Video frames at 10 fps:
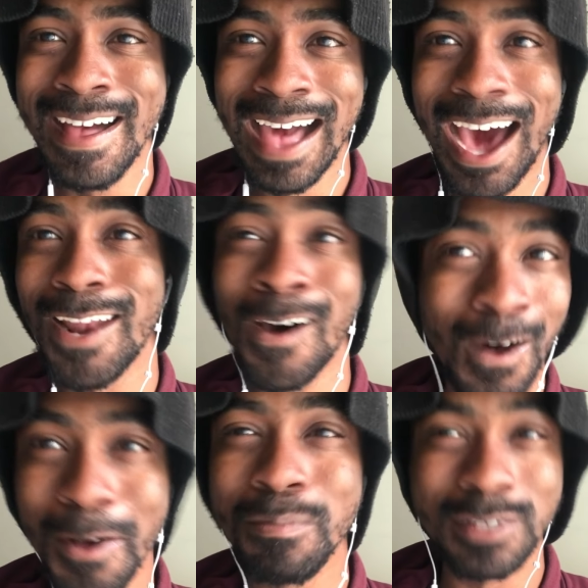at a
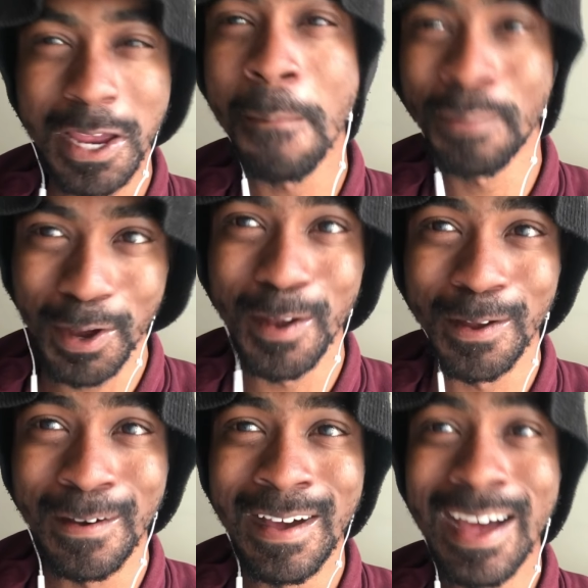Home
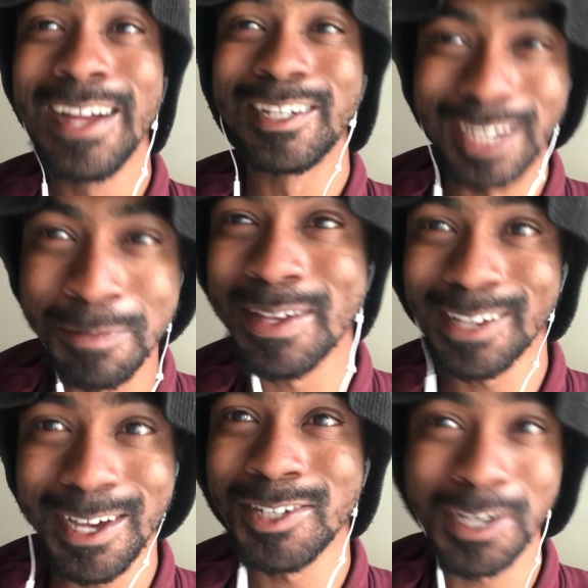Depot just
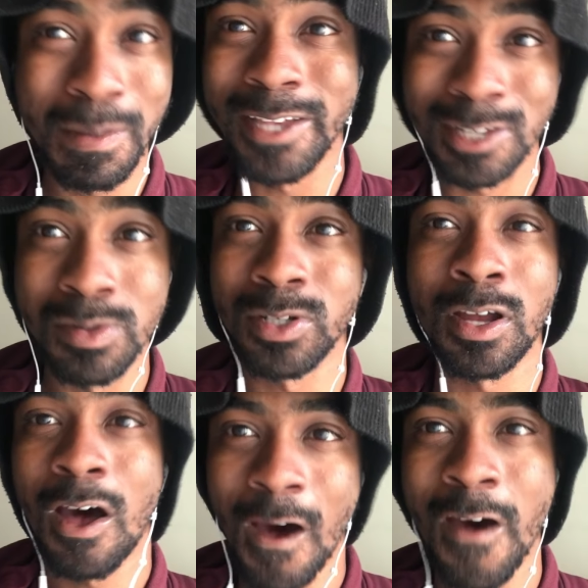because she made some sort
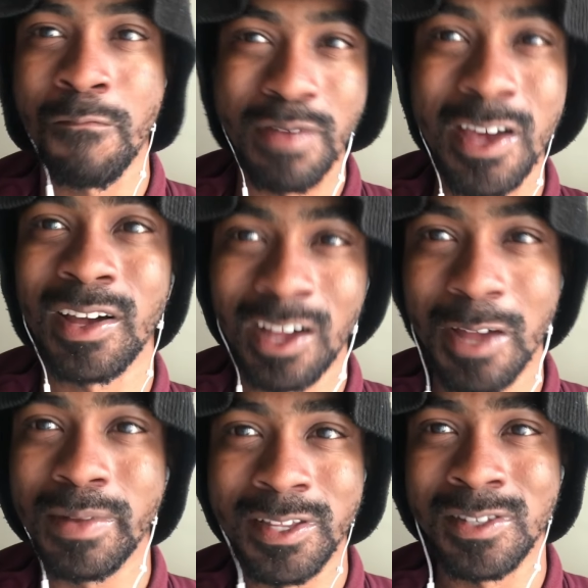of offbeat
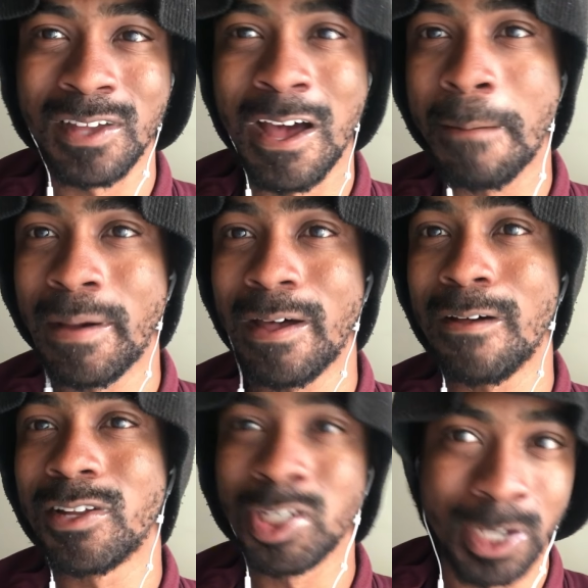comments
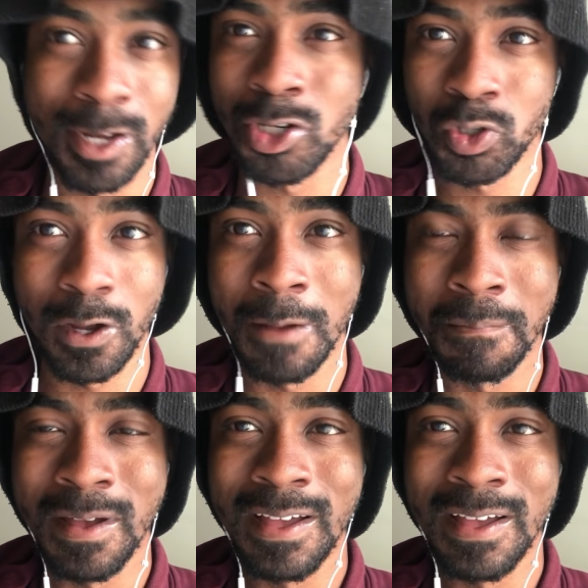about Donald Trump.